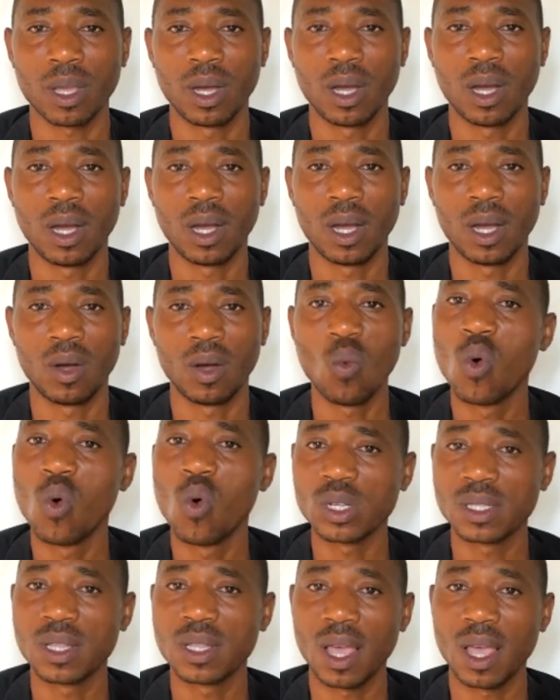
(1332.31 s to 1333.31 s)
uh,
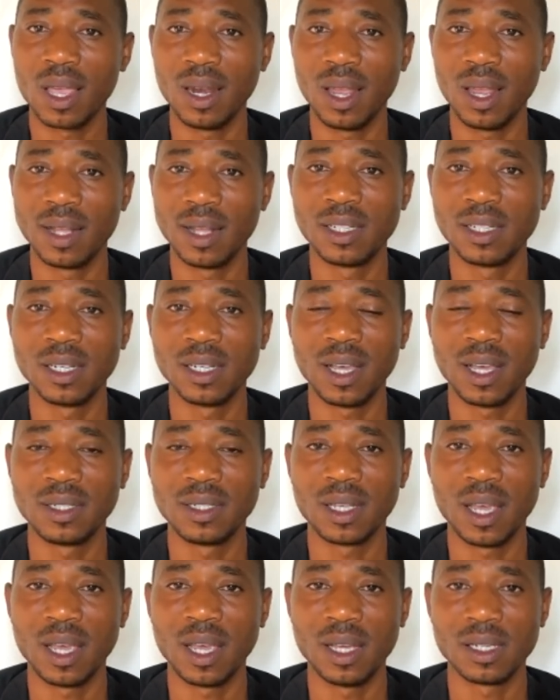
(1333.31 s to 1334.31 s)
was there in
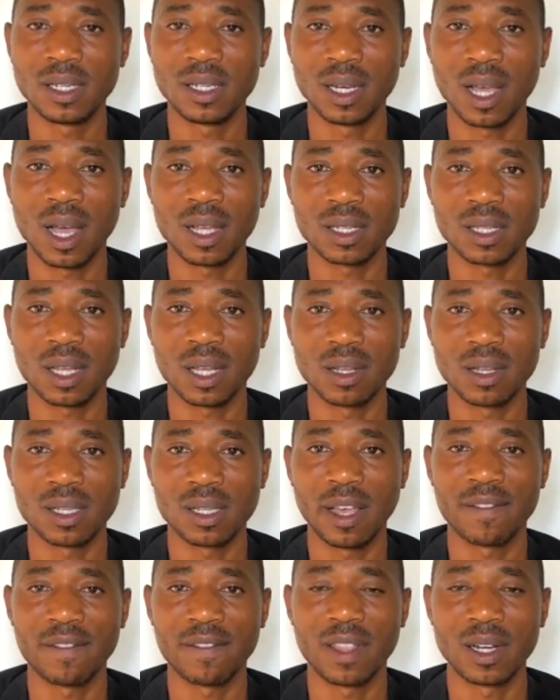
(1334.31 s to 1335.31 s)
1888 and ask
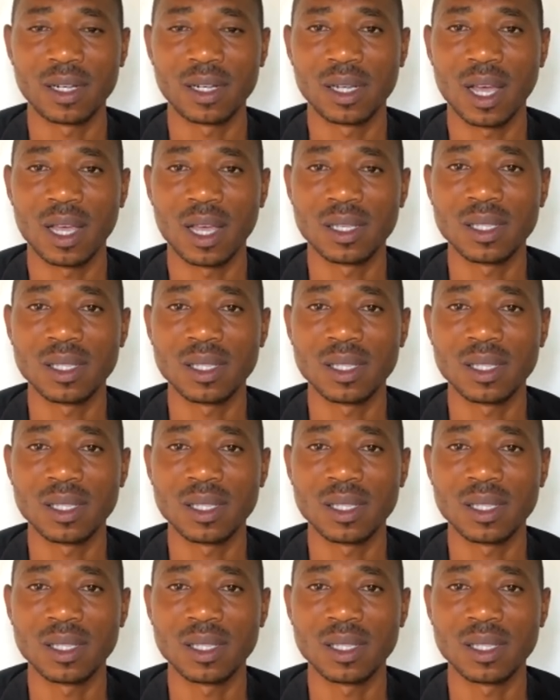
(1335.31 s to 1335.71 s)
ourselves that uh,